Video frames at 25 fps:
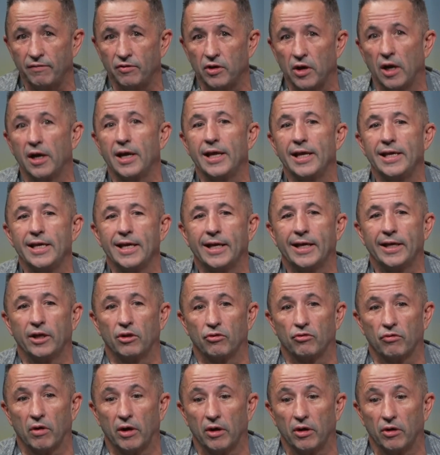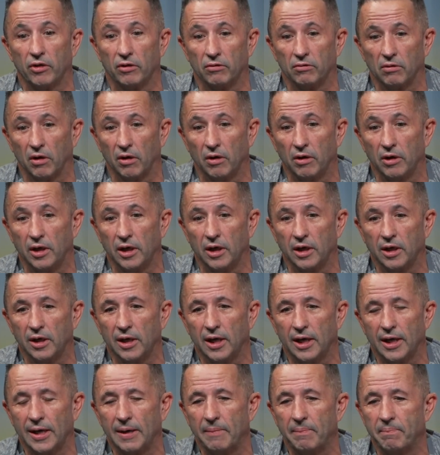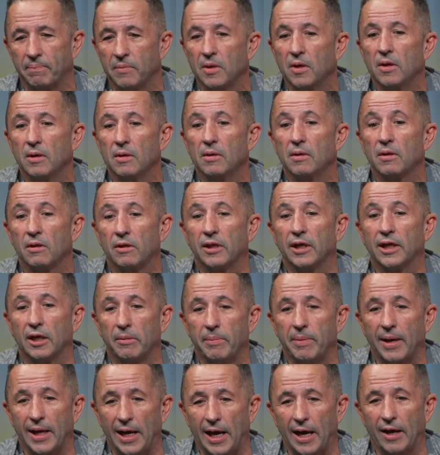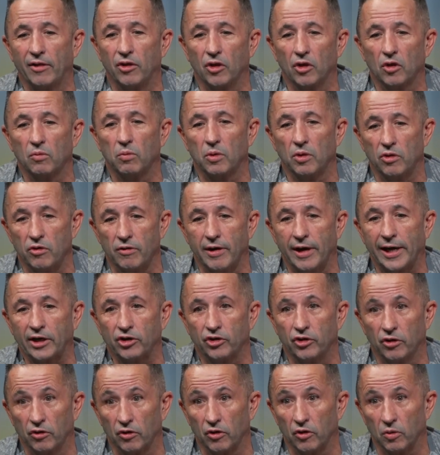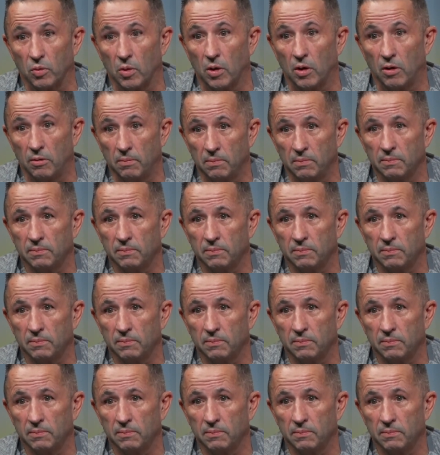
Don't let your kids ride on the road, and think about others with your actions as well.